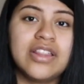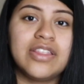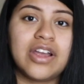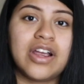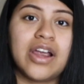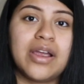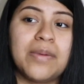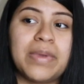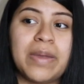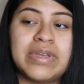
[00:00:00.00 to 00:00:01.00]
their
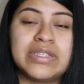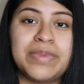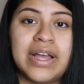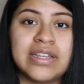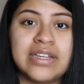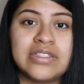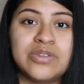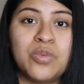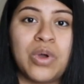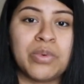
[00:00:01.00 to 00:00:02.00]
babies' bellies
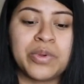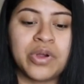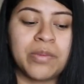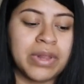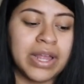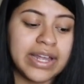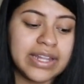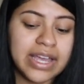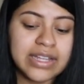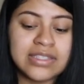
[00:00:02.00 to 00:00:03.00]
while we were on play
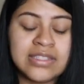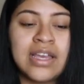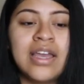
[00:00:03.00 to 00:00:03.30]
dates,